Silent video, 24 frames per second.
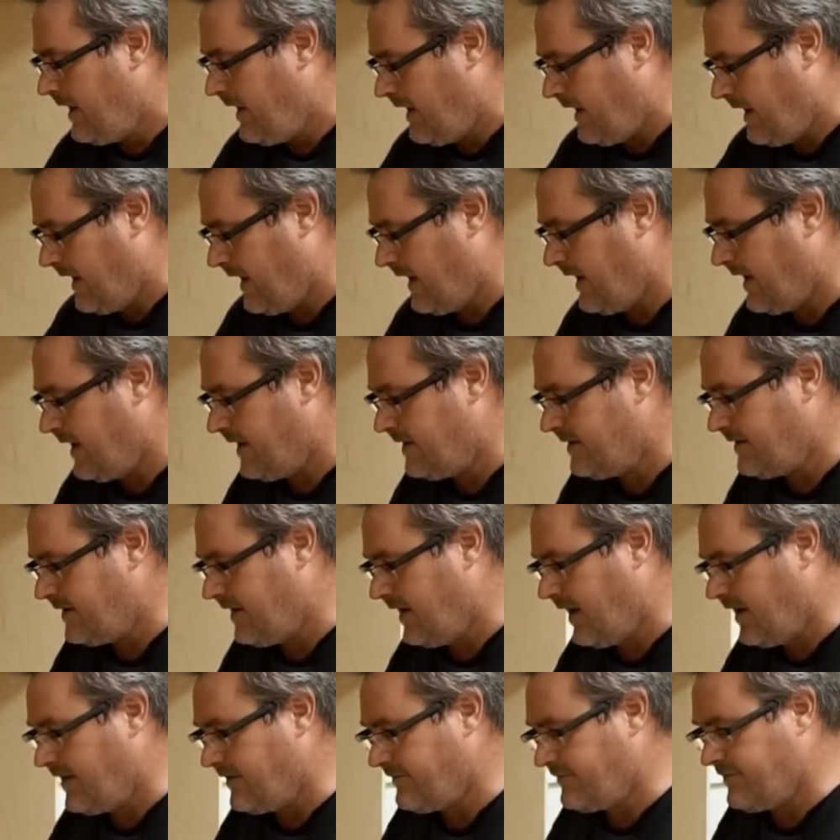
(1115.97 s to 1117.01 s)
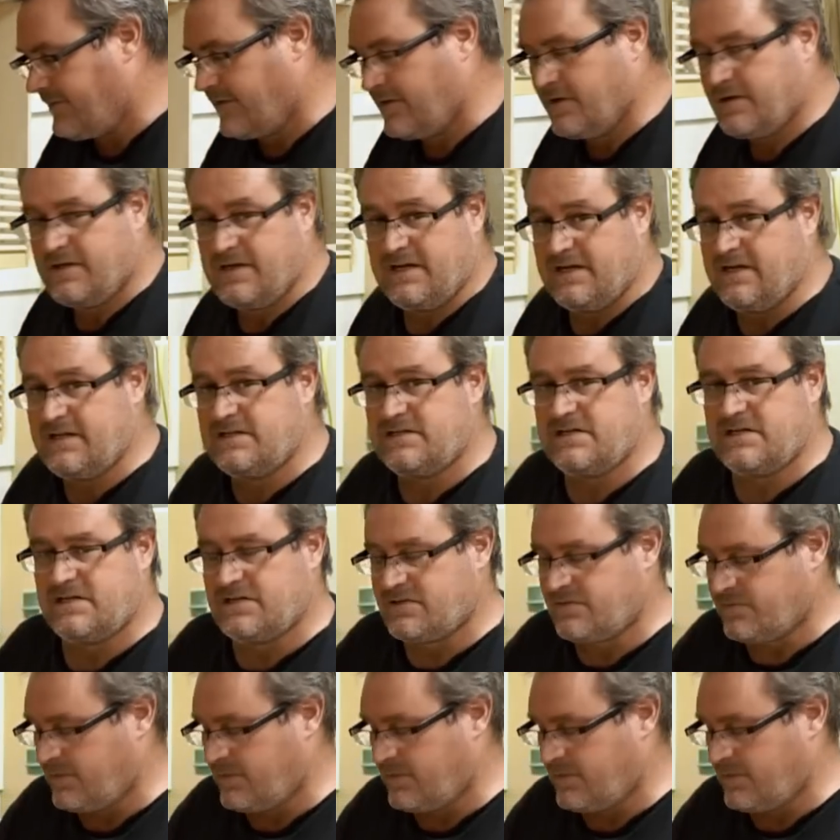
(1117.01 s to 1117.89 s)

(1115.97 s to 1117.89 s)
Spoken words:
and I figure the easiest